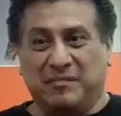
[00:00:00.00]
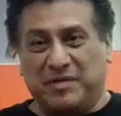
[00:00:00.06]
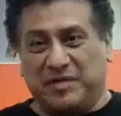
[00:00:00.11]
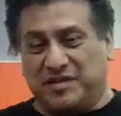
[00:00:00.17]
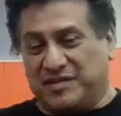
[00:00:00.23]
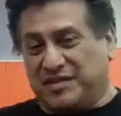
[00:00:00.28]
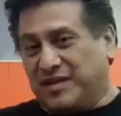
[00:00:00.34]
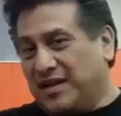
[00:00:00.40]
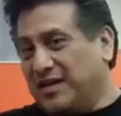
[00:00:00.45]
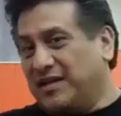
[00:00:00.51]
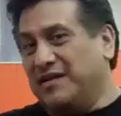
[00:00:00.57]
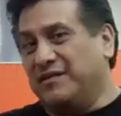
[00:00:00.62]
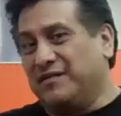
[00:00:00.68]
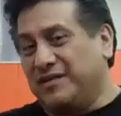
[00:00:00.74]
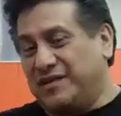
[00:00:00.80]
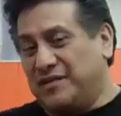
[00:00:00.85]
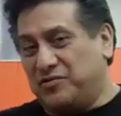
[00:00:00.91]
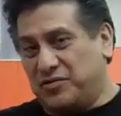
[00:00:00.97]
But there's a lot of
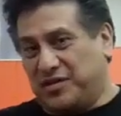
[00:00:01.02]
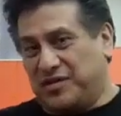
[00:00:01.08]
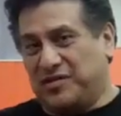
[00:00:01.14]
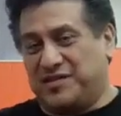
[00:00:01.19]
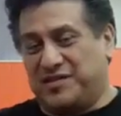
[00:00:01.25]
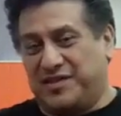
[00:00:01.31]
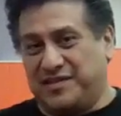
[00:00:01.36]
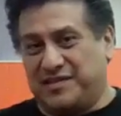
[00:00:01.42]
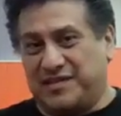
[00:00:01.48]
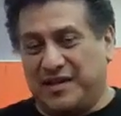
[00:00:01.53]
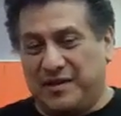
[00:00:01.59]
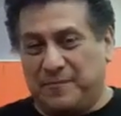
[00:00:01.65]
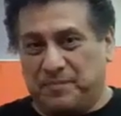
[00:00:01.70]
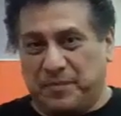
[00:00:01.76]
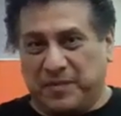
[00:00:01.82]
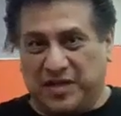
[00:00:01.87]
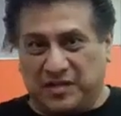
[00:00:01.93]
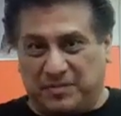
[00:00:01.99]
little intricacies,
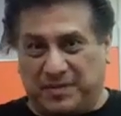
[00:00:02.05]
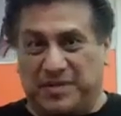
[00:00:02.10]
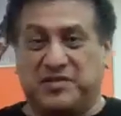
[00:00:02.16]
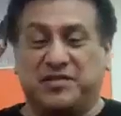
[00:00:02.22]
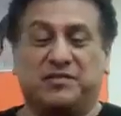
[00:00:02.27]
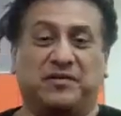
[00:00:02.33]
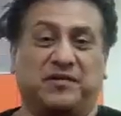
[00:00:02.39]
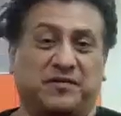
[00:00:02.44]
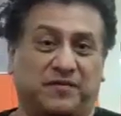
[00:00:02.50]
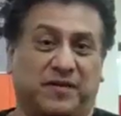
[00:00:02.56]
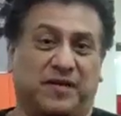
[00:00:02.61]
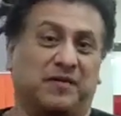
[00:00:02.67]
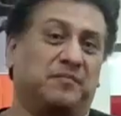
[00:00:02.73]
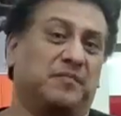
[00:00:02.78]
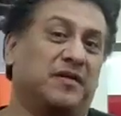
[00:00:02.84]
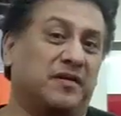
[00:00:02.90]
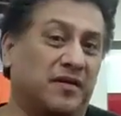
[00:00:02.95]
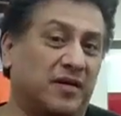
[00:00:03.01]
especially when you're
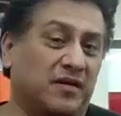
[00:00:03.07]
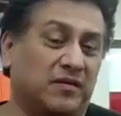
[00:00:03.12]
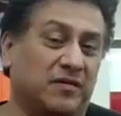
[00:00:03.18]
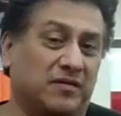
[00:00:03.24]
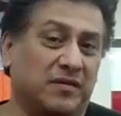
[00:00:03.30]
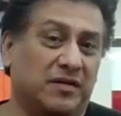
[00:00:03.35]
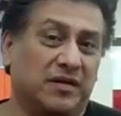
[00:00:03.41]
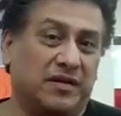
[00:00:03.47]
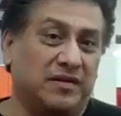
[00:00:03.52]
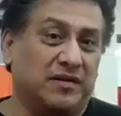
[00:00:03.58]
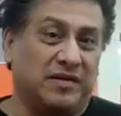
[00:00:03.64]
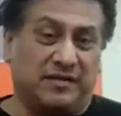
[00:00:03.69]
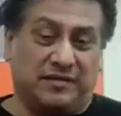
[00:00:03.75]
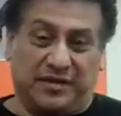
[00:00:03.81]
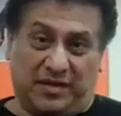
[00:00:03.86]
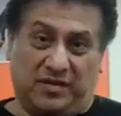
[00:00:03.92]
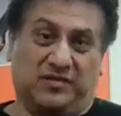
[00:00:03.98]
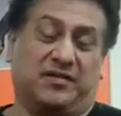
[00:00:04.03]
fighting bare knuckle,
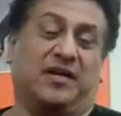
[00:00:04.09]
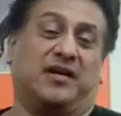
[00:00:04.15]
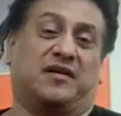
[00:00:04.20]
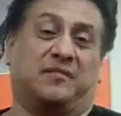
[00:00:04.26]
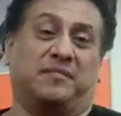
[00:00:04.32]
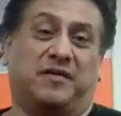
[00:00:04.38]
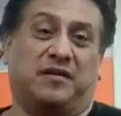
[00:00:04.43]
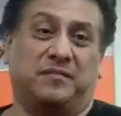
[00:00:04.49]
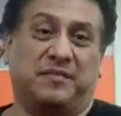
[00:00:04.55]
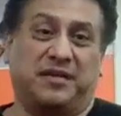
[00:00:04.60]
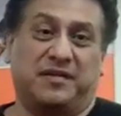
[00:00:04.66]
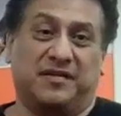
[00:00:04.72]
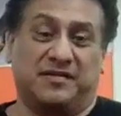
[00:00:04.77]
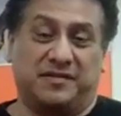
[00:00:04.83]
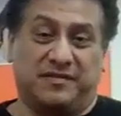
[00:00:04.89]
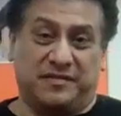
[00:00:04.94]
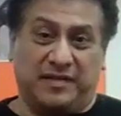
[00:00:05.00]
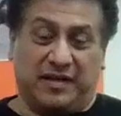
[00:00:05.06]
that they don't talk about
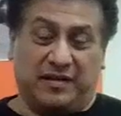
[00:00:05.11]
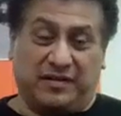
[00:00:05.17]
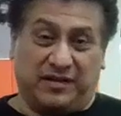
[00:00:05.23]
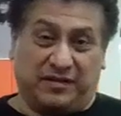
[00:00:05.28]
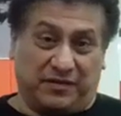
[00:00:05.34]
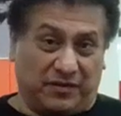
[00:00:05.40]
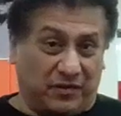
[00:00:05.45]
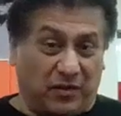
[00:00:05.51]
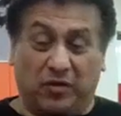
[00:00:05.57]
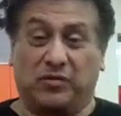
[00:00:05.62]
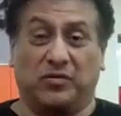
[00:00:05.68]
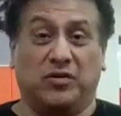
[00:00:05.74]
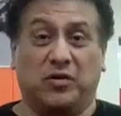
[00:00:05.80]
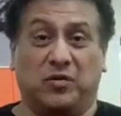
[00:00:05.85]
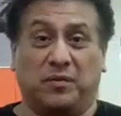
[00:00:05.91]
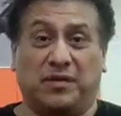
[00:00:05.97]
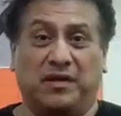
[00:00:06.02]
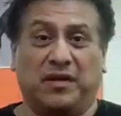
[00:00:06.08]
because they don't
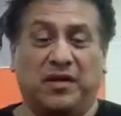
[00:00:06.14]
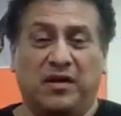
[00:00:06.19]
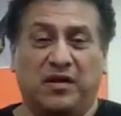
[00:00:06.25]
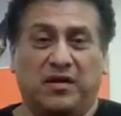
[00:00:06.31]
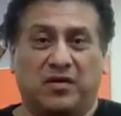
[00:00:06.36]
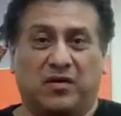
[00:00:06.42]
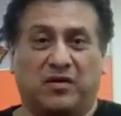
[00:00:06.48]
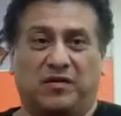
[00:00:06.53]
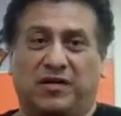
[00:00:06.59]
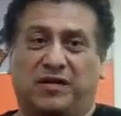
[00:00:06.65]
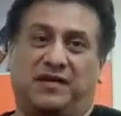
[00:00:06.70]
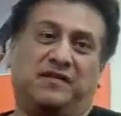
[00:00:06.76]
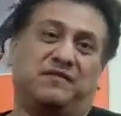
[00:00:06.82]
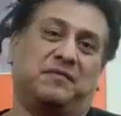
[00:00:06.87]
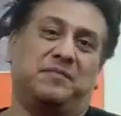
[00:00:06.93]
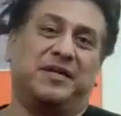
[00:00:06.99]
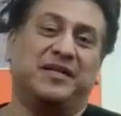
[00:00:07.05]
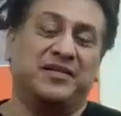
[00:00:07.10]
know it, or they've
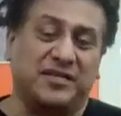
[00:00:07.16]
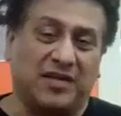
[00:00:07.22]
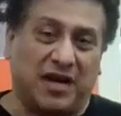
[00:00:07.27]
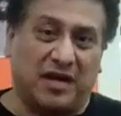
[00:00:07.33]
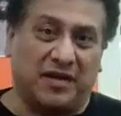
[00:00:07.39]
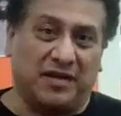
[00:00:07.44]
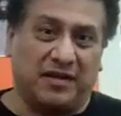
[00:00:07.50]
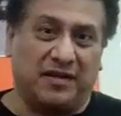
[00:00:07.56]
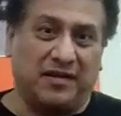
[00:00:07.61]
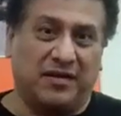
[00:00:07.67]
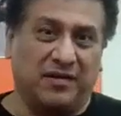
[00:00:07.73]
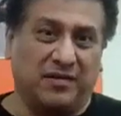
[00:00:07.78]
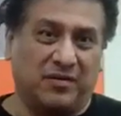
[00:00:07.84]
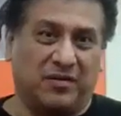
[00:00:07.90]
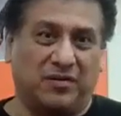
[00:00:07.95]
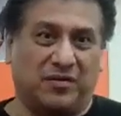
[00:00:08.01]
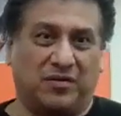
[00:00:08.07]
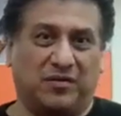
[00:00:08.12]
never been taught it,
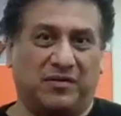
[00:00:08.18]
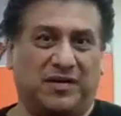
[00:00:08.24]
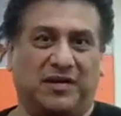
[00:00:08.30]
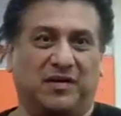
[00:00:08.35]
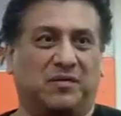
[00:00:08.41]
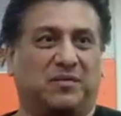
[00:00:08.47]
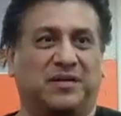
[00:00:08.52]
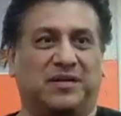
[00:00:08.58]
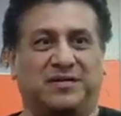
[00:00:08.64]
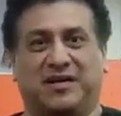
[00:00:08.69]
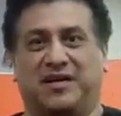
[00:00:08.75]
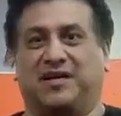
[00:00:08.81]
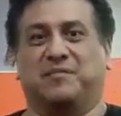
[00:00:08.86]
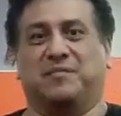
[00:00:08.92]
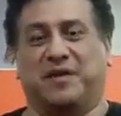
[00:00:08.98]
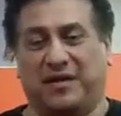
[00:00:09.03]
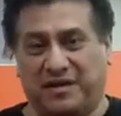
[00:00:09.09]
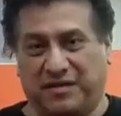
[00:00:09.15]
or they don't want to talk
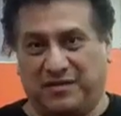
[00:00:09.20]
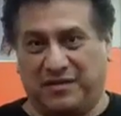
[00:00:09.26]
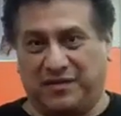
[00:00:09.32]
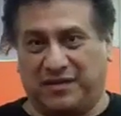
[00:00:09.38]
about it.